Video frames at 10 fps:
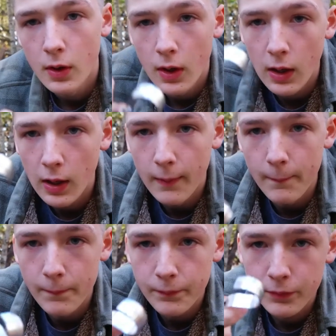So
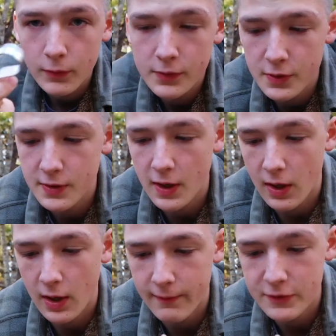it's
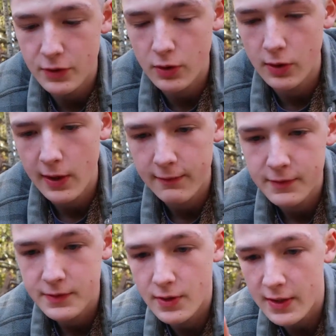kind of a circular knife.
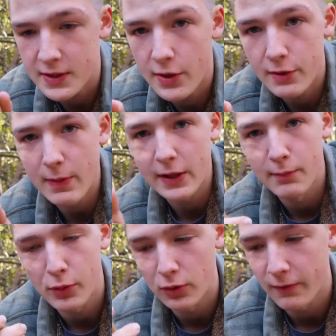So that's how you can make the
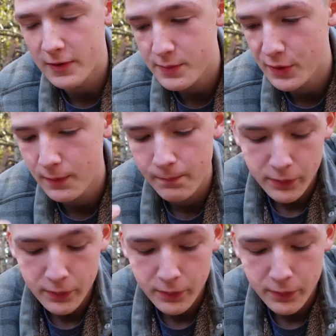bowl of the spoon.